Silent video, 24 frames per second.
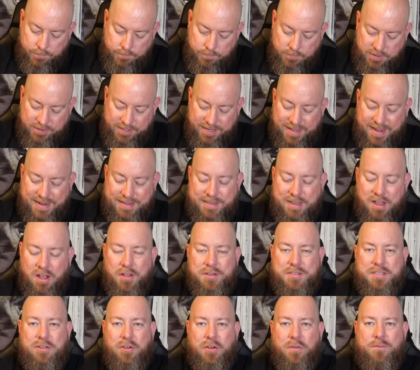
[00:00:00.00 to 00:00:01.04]
that's all
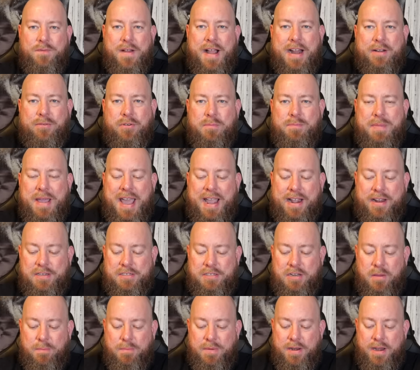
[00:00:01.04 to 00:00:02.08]
still factory
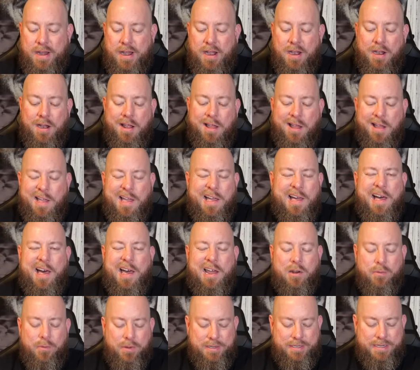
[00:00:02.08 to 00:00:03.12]
packaged up in there.
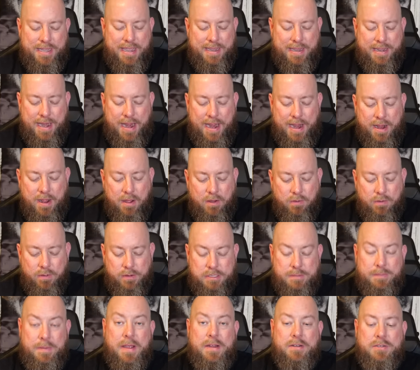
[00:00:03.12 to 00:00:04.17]
I don't want to take it out,
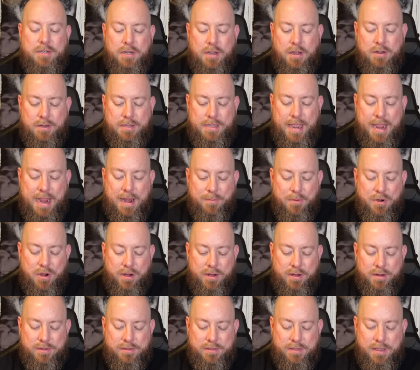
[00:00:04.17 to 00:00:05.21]
especially on camera,
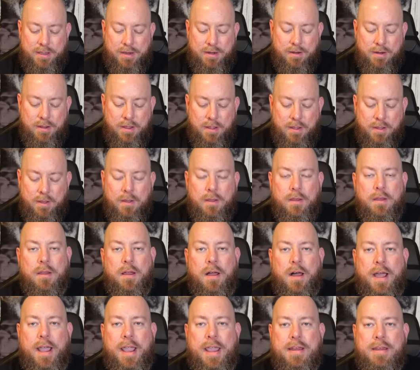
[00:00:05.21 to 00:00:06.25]
because then
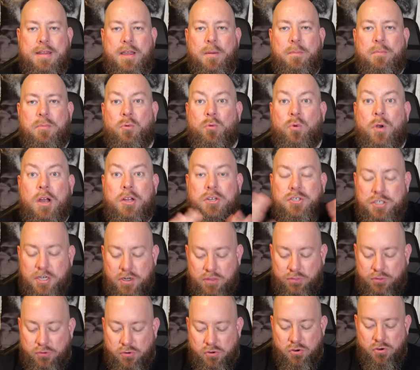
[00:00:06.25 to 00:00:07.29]
I end up
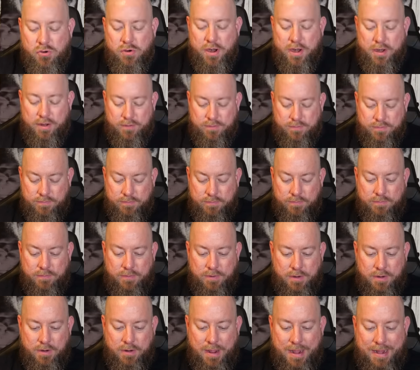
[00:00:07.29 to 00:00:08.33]
rushing through and
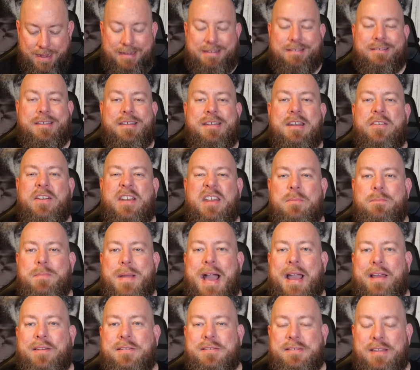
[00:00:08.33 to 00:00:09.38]
I can never get
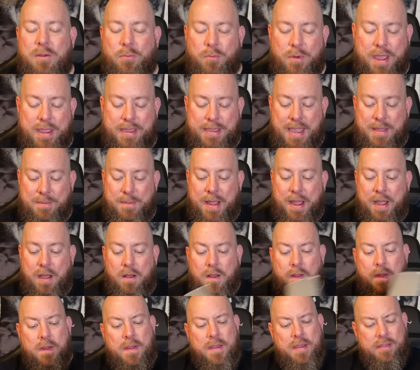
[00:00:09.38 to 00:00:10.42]
back the same way it came out.
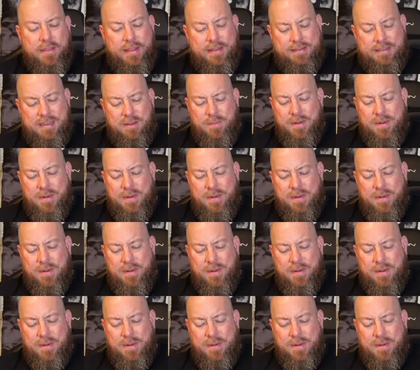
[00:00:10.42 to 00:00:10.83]
Let's see how